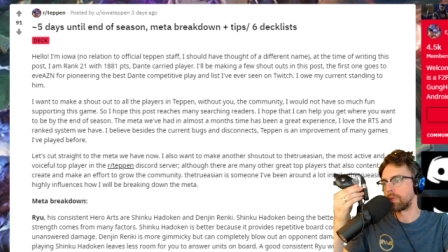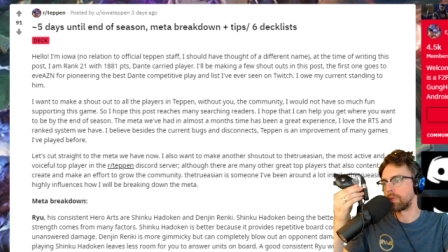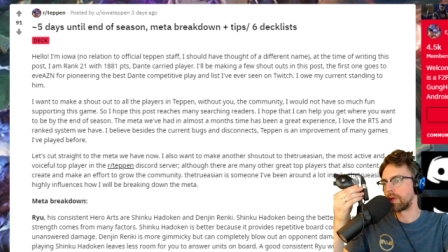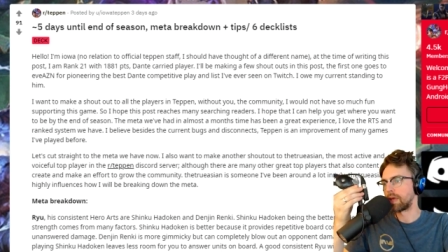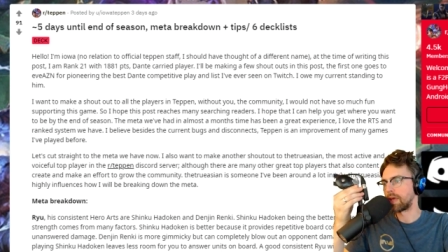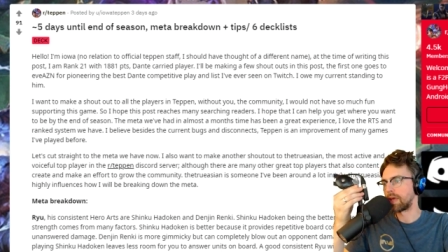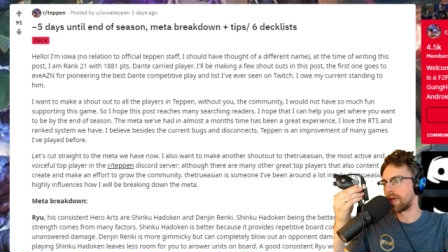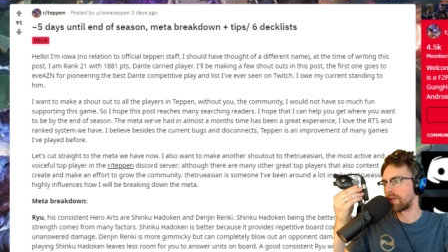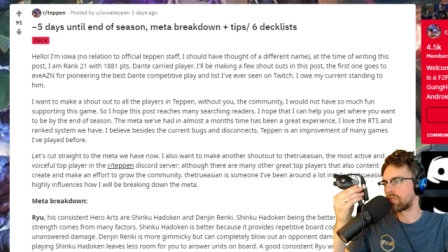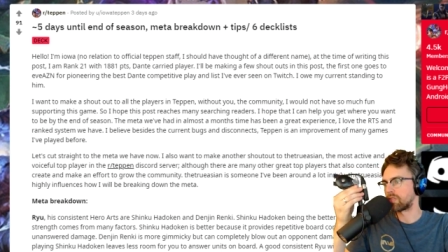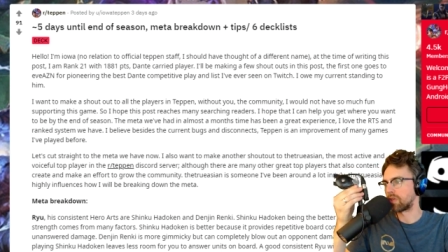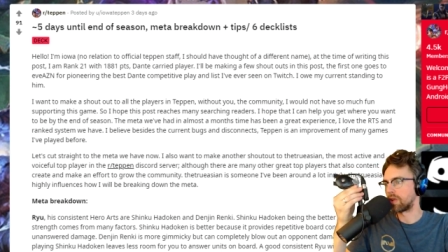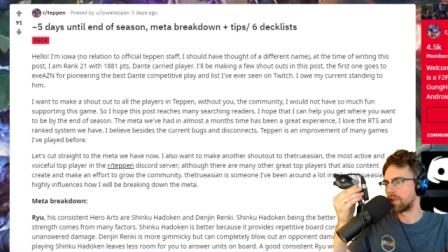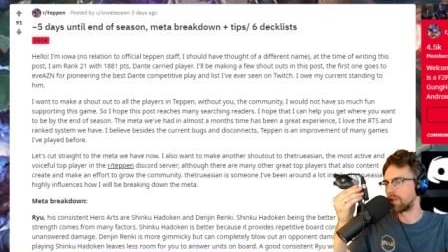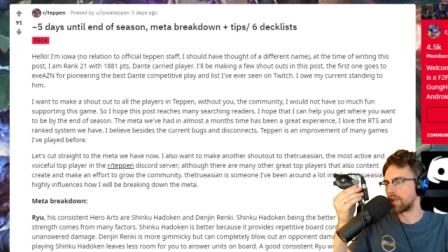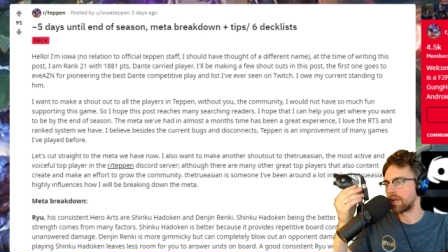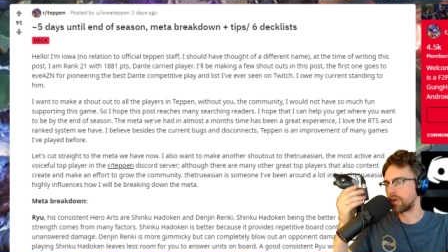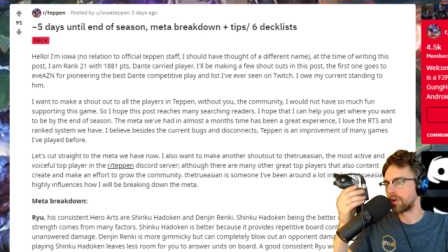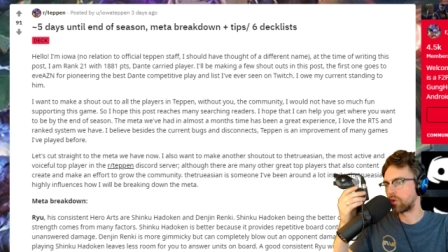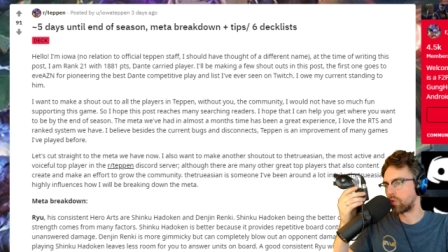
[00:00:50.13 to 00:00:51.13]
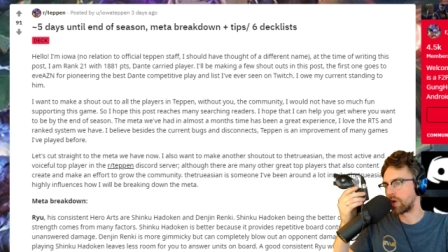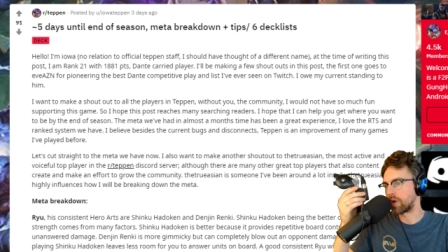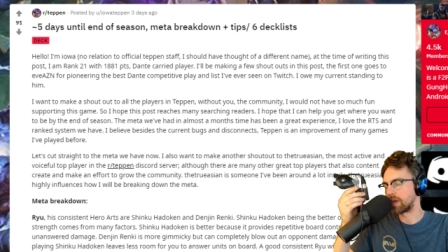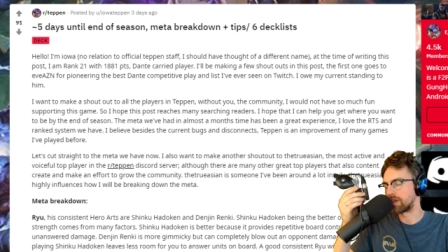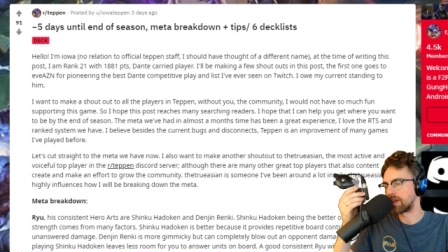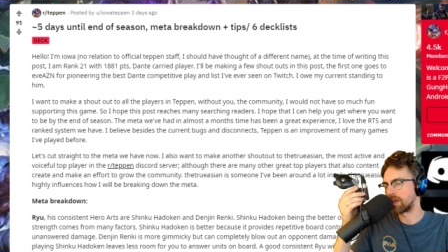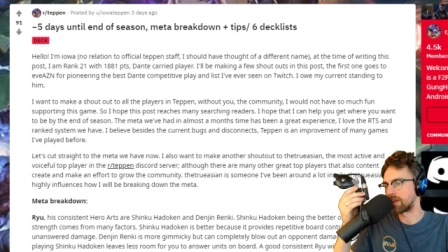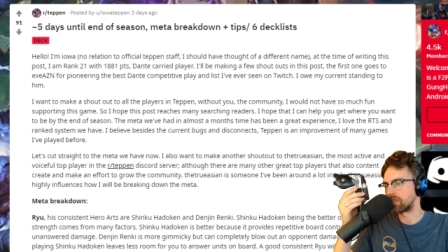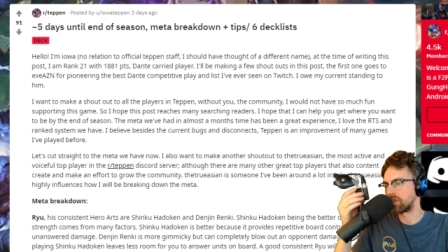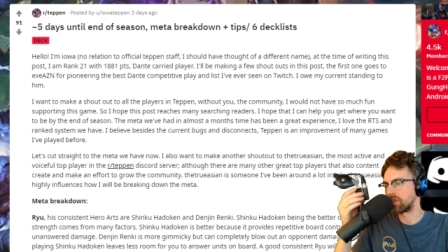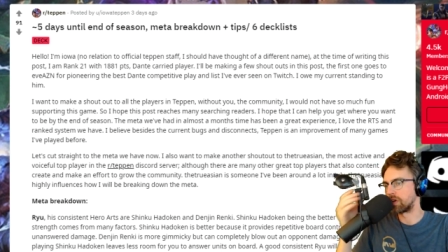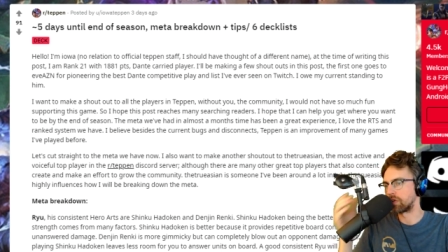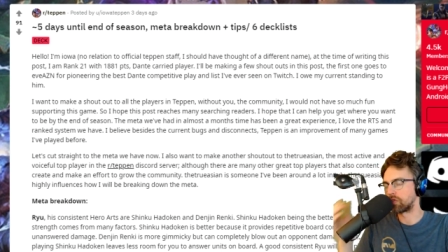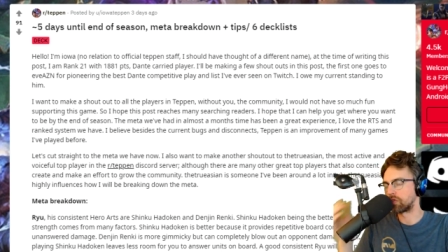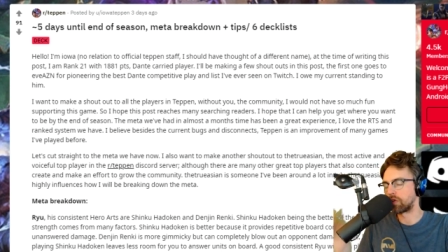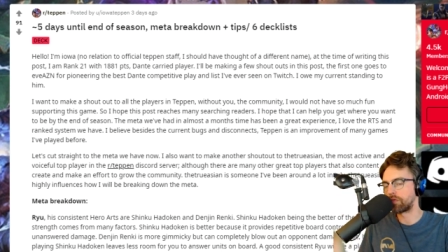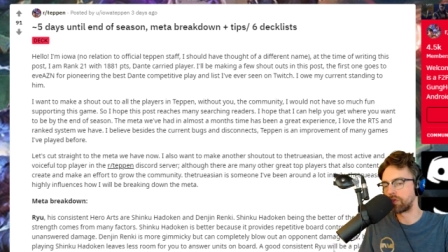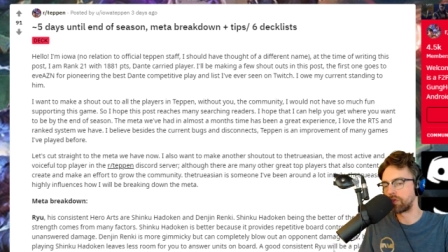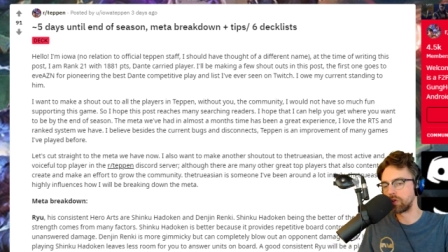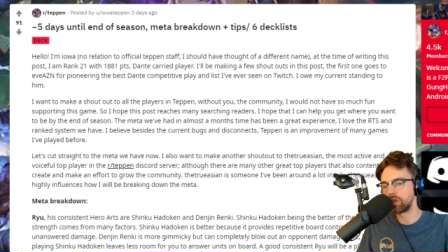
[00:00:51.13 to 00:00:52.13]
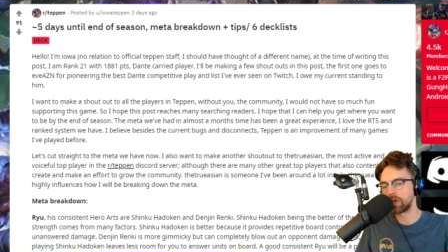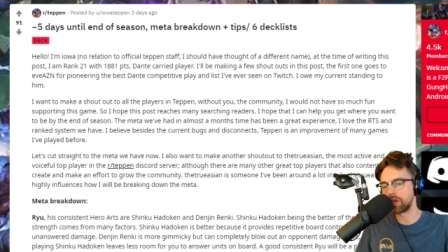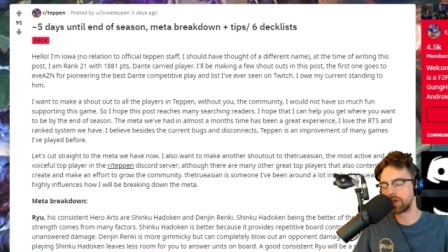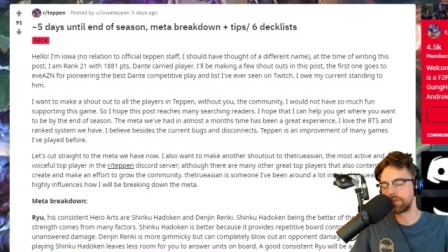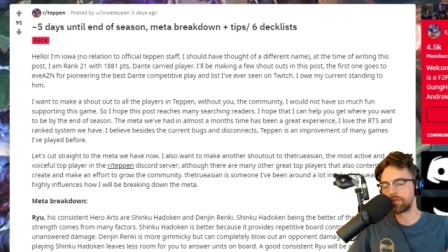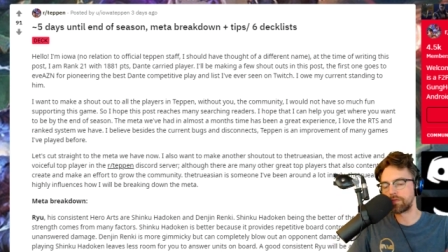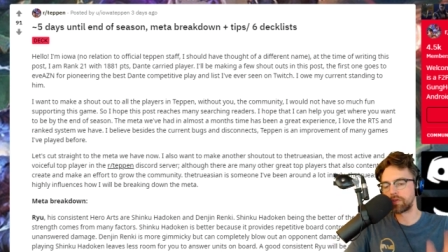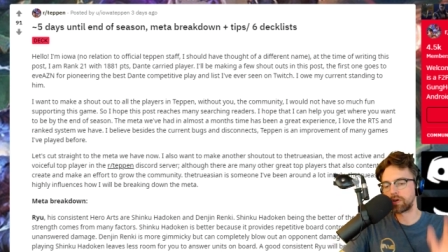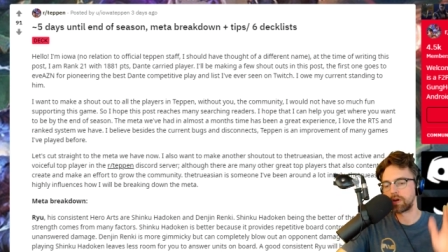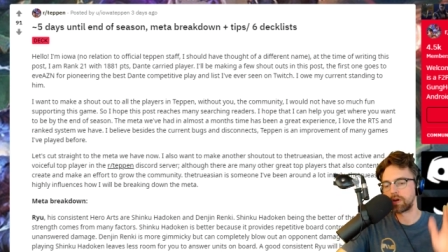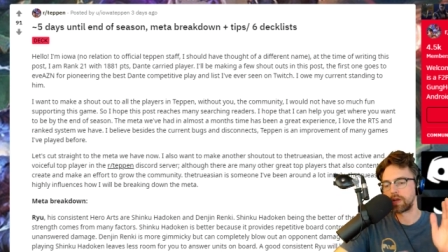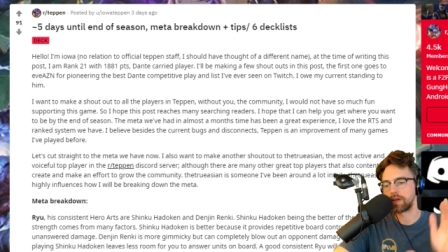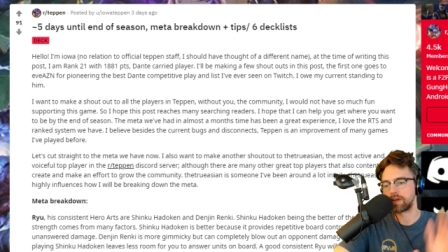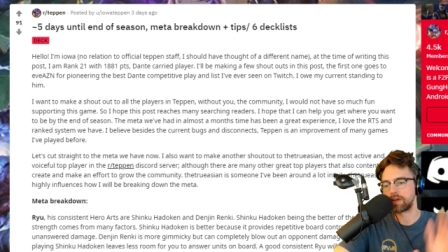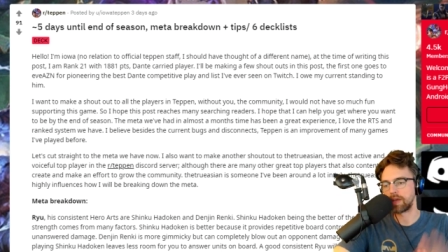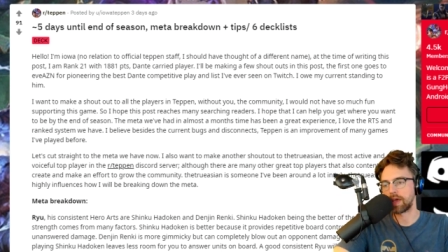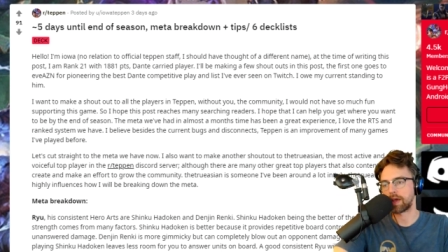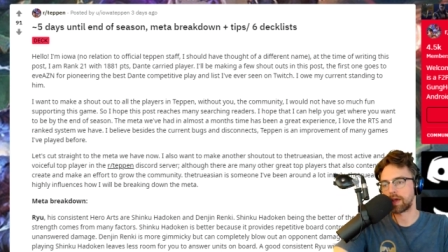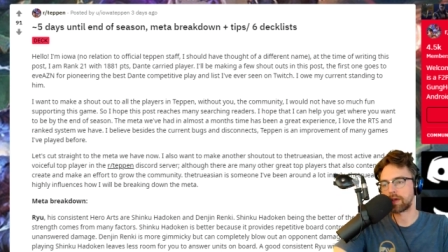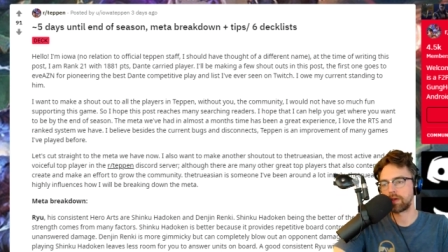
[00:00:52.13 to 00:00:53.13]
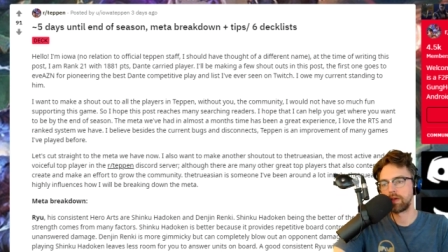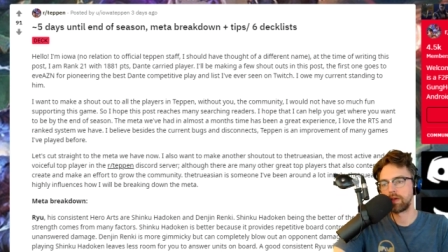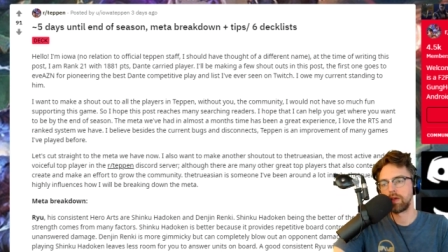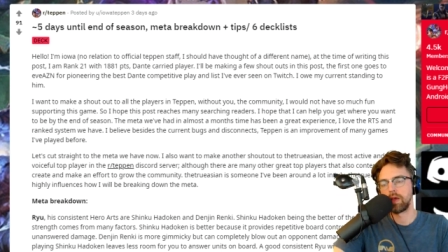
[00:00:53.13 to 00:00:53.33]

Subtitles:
He has a lot of great decks in here. So if you're looking for a deck,